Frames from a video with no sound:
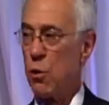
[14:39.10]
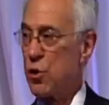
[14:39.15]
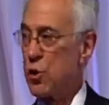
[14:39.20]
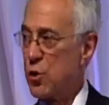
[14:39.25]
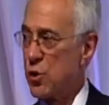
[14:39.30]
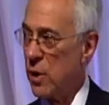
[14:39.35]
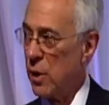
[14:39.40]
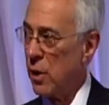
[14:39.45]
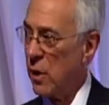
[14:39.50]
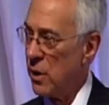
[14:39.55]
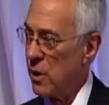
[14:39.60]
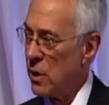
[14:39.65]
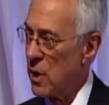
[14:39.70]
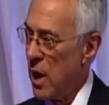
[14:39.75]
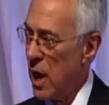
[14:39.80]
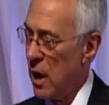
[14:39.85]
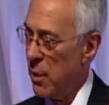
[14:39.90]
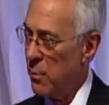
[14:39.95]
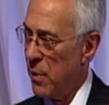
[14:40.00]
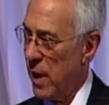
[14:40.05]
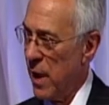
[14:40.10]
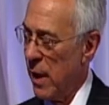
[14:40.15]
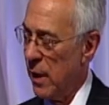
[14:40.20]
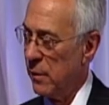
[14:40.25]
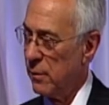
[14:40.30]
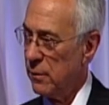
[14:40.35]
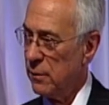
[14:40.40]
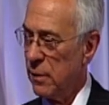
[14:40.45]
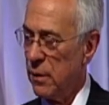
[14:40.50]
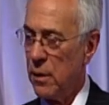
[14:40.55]
are still in
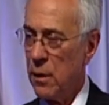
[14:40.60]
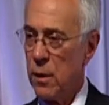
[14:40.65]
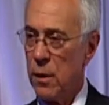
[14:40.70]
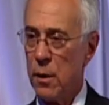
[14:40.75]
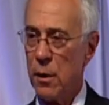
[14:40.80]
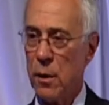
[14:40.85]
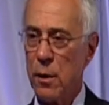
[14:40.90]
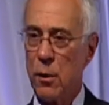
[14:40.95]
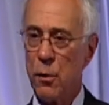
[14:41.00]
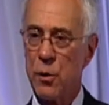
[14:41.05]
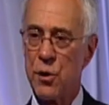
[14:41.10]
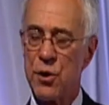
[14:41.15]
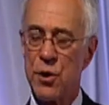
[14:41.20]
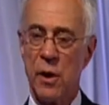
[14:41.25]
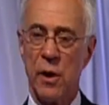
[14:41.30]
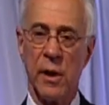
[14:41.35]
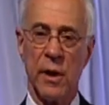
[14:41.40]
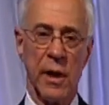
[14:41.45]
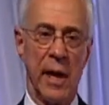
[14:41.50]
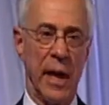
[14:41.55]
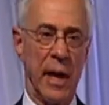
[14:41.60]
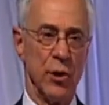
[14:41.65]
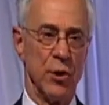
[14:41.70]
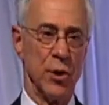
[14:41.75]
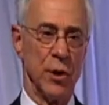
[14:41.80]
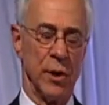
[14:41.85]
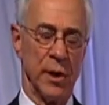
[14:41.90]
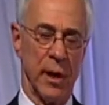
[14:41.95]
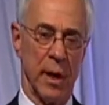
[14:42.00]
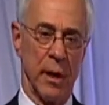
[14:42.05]
combat, who are still
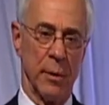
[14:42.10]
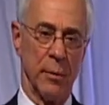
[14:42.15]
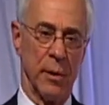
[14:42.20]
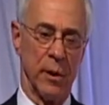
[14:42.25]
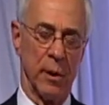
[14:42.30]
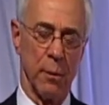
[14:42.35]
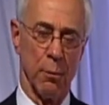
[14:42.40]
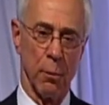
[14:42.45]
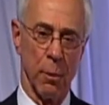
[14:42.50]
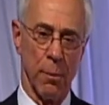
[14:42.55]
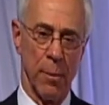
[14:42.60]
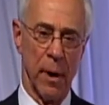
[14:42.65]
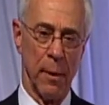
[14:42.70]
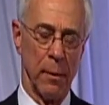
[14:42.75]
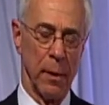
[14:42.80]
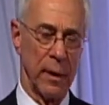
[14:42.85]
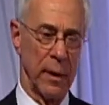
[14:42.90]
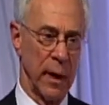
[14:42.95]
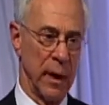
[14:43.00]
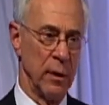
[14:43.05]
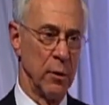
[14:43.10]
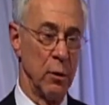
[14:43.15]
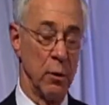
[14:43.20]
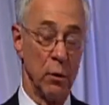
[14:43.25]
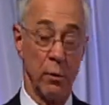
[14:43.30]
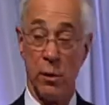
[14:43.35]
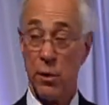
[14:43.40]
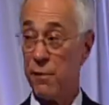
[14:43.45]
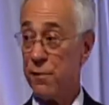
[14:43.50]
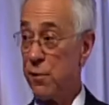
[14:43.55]
engaging the enemy of the Republic,
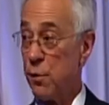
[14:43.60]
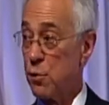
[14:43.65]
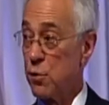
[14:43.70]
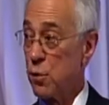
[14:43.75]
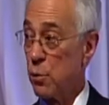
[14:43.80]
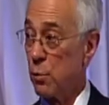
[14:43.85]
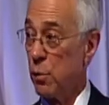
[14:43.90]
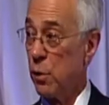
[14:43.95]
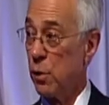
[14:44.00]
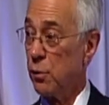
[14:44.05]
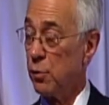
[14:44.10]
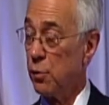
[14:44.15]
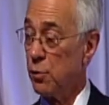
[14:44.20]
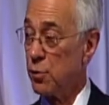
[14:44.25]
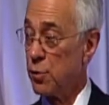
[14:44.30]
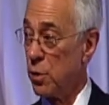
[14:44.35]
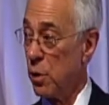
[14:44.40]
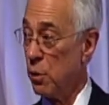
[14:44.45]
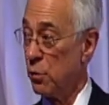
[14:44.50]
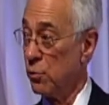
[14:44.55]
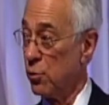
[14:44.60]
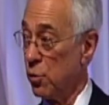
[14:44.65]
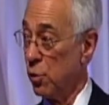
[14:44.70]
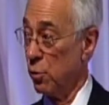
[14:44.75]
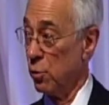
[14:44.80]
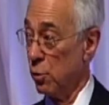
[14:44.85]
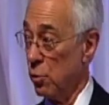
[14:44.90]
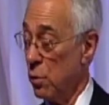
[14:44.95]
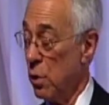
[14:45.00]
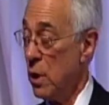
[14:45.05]
and who in the future will do so
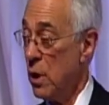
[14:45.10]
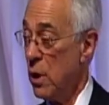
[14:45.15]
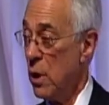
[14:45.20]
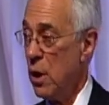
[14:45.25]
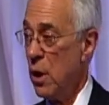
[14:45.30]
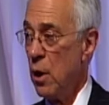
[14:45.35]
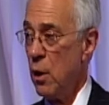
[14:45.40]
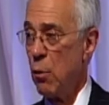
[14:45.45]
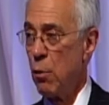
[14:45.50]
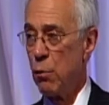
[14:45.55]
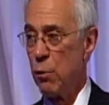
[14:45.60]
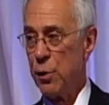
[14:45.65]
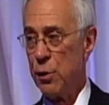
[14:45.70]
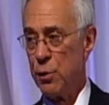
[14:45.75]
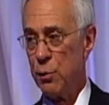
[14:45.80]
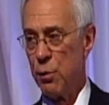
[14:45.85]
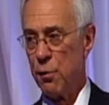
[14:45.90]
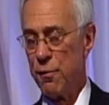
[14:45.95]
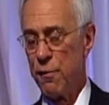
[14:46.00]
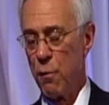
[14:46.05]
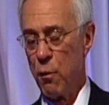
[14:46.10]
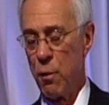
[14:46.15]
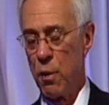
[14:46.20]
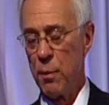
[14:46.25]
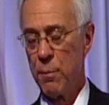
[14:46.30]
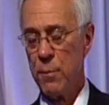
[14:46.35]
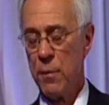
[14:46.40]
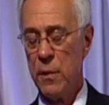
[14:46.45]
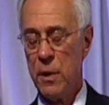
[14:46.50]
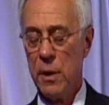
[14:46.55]
too, who are in
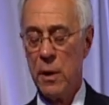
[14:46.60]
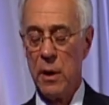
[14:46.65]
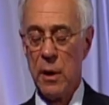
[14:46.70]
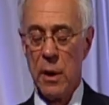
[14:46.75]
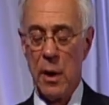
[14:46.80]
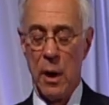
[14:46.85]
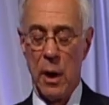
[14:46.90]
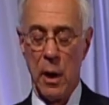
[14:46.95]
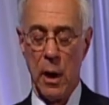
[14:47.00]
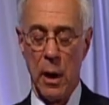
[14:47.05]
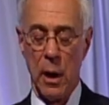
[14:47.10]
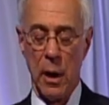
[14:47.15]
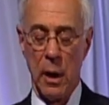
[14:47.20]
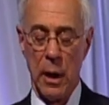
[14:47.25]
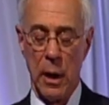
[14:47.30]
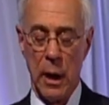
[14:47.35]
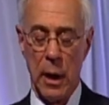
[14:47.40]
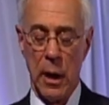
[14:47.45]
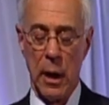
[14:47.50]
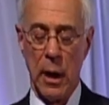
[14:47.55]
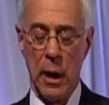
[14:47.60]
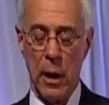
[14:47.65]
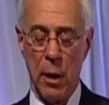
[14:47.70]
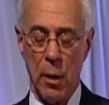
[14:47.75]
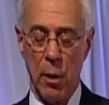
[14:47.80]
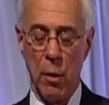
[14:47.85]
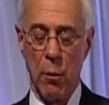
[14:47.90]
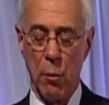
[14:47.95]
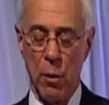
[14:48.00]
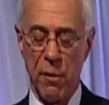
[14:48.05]
uniform.
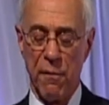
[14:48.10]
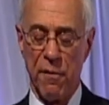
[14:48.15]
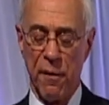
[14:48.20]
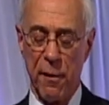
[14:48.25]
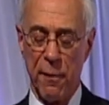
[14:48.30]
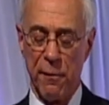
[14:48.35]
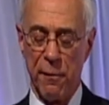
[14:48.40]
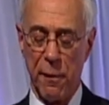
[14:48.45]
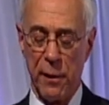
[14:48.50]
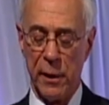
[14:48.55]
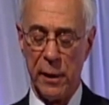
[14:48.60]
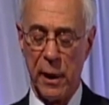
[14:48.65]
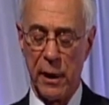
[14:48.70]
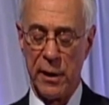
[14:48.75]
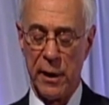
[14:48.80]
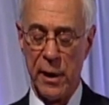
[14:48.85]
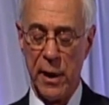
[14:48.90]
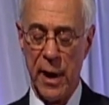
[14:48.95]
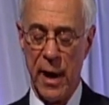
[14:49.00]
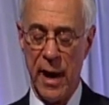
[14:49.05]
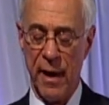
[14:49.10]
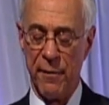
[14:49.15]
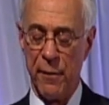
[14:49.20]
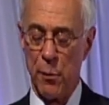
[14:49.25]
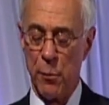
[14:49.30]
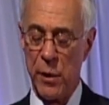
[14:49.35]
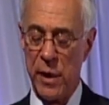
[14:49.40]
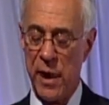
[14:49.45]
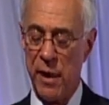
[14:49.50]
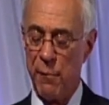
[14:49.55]
We're very, very lucky to
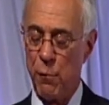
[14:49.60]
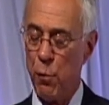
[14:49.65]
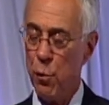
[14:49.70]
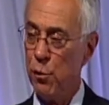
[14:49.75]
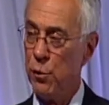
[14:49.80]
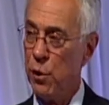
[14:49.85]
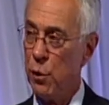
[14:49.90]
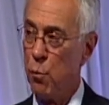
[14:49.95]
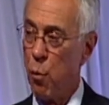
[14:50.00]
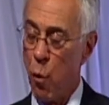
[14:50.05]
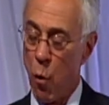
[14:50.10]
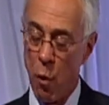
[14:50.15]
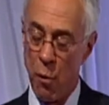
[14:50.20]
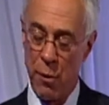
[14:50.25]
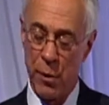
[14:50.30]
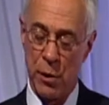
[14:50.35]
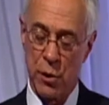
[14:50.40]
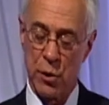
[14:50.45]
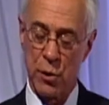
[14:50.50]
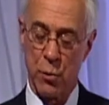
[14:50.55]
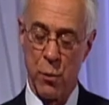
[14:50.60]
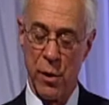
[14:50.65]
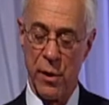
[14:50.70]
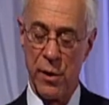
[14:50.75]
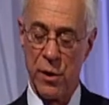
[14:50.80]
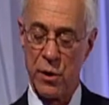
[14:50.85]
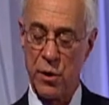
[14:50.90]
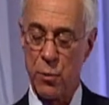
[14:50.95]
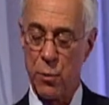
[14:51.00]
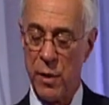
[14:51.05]
have them. We have wounded warriors
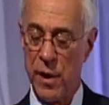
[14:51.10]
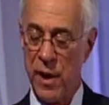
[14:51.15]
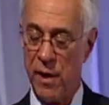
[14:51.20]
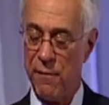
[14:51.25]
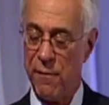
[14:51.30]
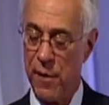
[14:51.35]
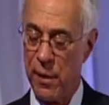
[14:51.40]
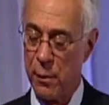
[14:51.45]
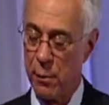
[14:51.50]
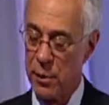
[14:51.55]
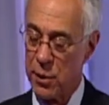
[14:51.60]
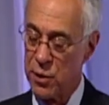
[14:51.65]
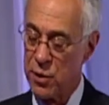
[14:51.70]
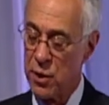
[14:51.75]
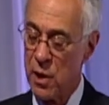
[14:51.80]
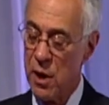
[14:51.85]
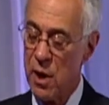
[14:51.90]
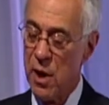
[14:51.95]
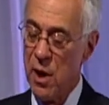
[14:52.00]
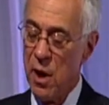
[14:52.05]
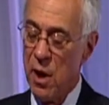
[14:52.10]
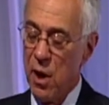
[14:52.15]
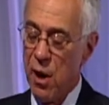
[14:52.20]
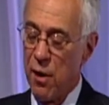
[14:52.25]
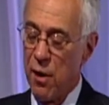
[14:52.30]
with us. We have veterans